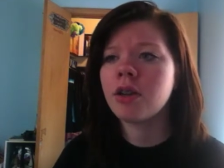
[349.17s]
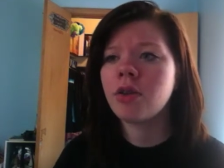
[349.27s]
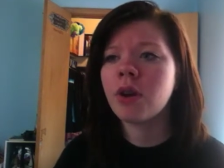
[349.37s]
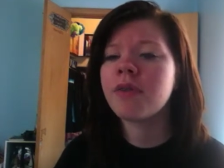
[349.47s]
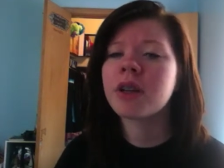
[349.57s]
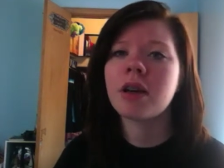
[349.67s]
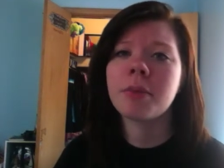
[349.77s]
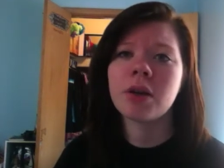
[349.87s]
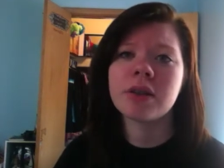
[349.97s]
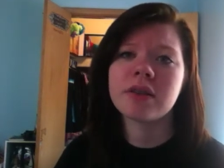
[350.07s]
you have to come
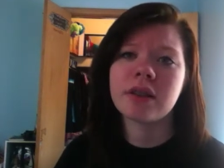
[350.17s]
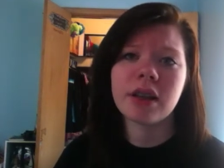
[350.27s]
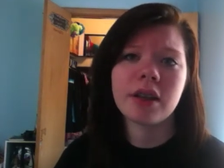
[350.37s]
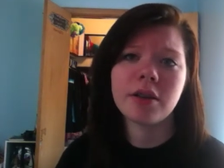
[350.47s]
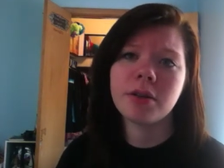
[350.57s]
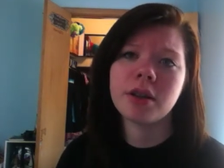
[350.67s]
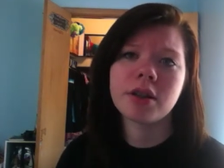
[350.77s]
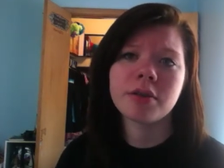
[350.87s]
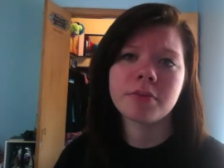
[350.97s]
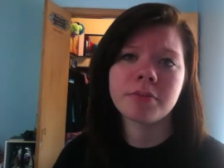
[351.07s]
out and say it, you
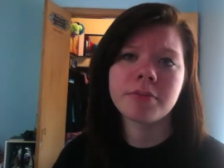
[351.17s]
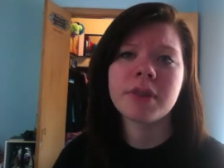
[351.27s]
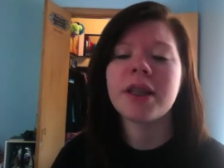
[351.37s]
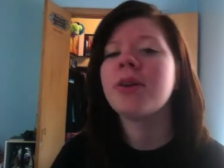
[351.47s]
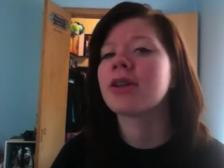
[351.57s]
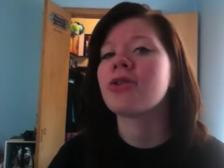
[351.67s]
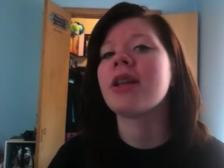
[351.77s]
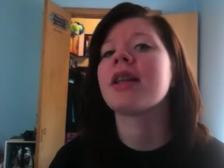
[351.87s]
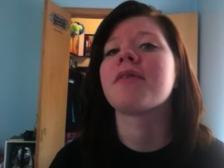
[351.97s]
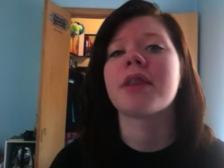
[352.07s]
know, that you actually
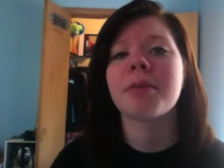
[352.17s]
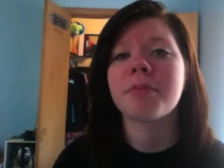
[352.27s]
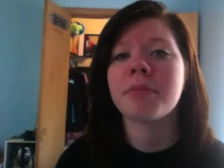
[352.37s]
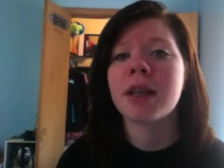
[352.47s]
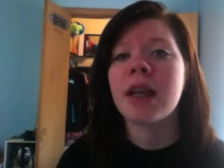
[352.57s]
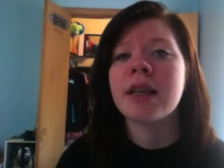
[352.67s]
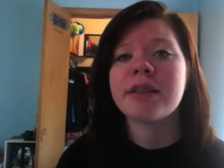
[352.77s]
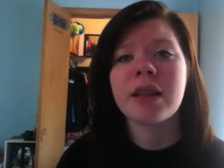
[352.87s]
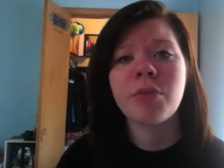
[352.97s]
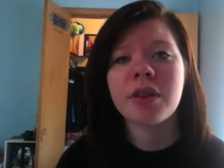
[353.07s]
love them.
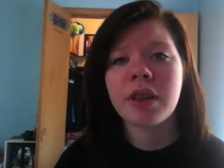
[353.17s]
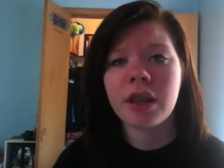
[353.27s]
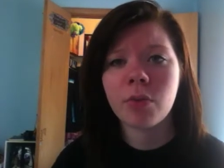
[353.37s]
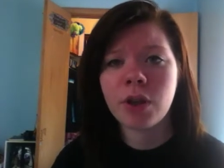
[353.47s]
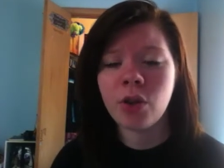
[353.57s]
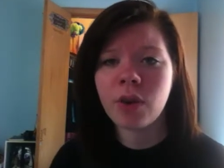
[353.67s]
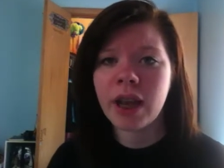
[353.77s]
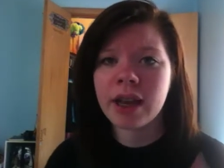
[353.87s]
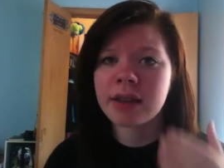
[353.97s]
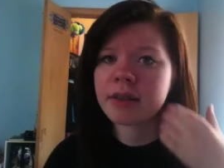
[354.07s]
Same with, like, when you
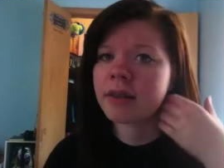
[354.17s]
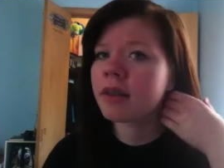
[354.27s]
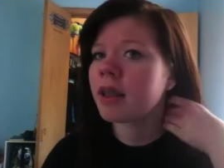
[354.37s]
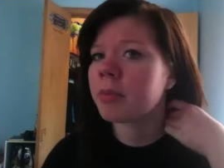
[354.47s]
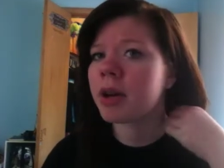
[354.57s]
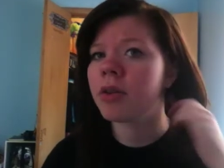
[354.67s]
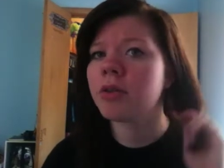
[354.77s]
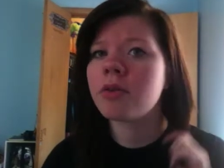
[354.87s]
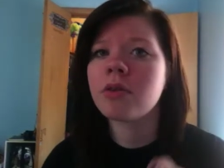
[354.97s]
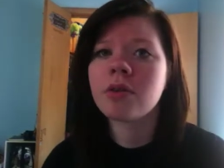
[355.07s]
ask them
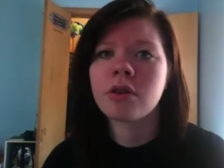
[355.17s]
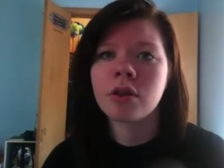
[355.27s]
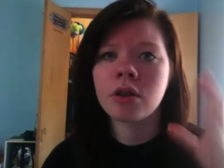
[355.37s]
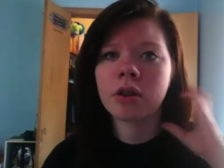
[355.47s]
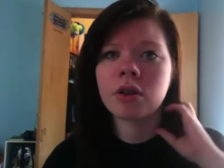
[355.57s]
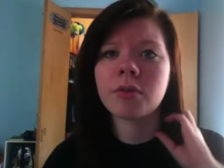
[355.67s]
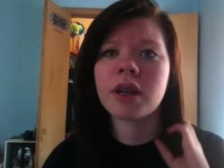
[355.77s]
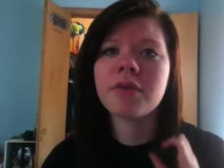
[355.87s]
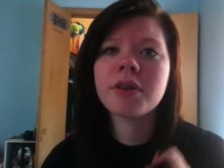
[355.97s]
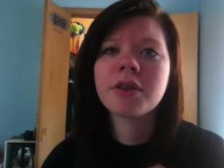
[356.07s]
out,
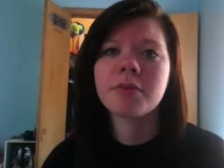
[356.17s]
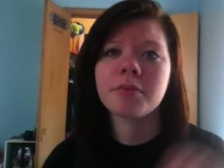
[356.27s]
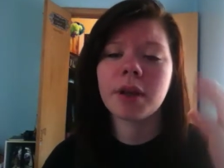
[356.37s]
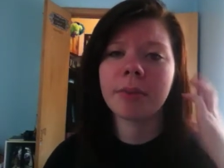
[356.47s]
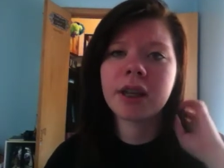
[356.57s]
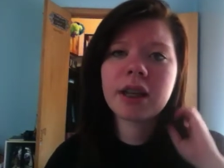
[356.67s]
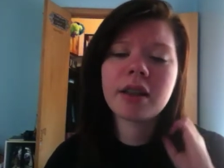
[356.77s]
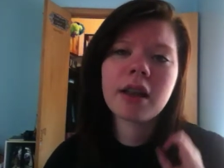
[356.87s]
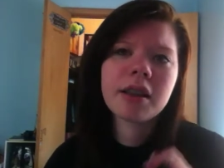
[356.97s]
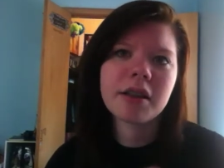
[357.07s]
whatever. I mean, I
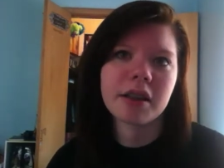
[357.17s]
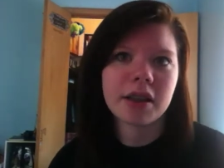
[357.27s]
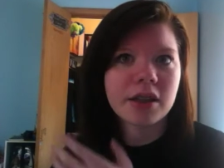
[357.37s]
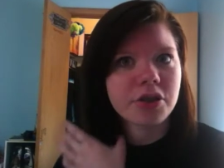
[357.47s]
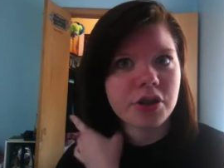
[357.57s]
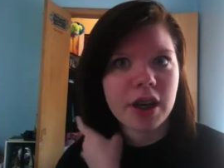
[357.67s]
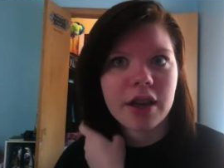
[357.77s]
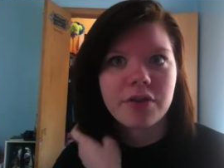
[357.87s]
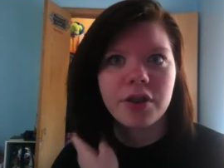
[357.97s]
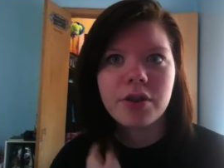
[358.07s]
think that guys should
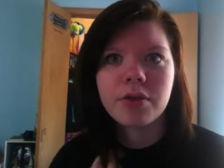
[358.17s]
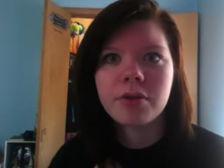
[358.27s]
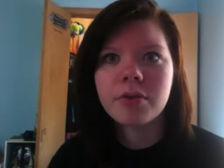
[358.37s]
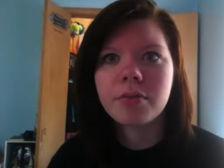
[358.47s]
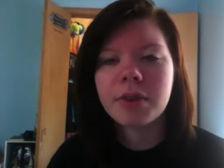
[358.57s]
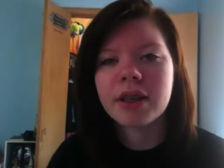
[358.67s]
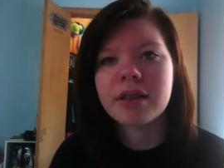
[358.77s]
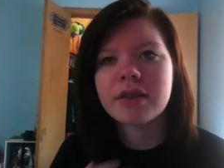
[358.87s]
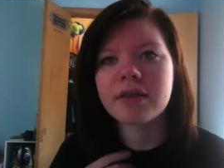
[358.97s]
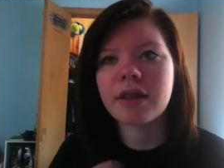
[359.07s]
have to,
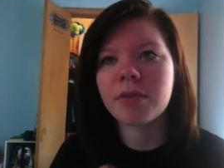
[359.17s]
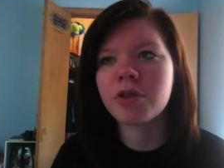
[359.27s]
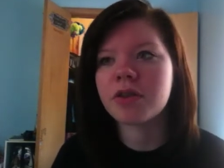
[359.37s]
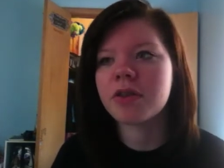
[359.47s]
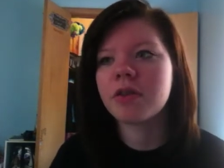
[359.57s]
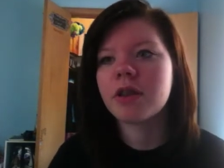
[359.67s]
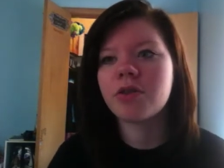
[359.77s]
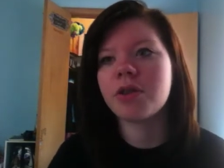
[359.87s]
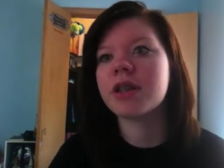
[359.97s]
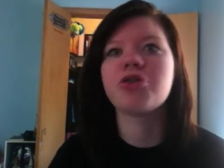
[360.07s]
because I'm just a
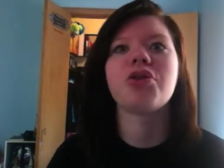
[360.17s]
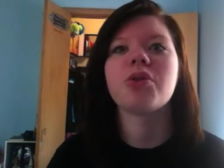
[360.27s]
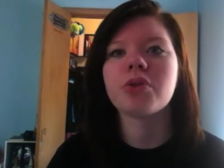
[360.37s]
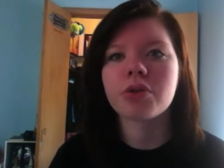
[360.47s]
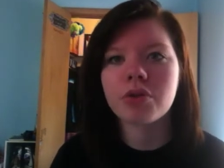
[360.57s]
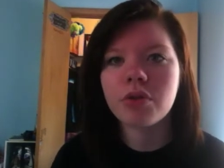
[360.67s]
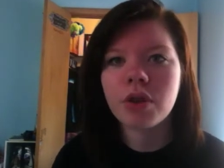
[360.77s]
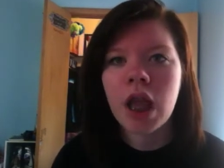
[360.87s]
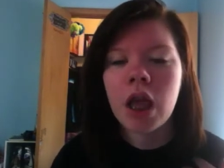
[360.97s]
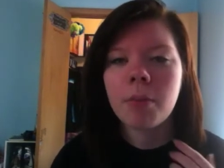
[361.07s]
traditional girl.
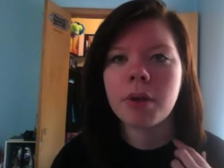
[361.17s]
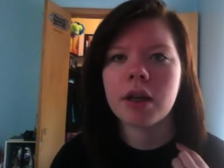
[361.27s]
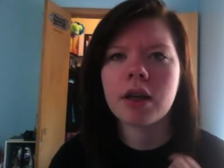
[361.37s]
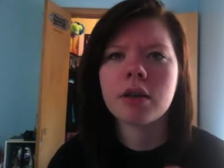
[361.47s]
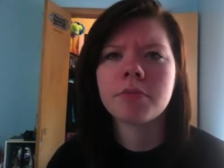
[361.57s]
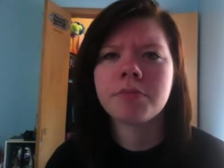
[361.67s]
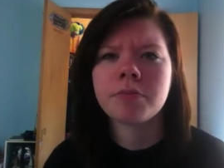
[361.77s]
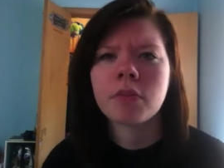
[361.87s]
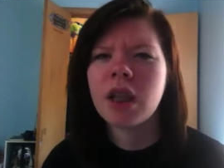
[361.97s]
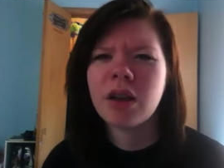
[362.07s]
But,
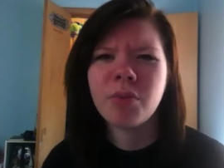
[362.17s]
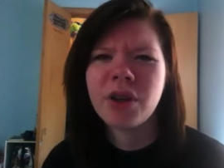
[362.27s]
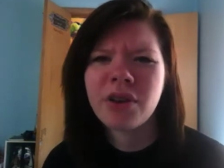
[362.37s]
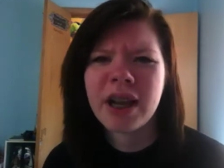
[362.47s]
yeah, when you're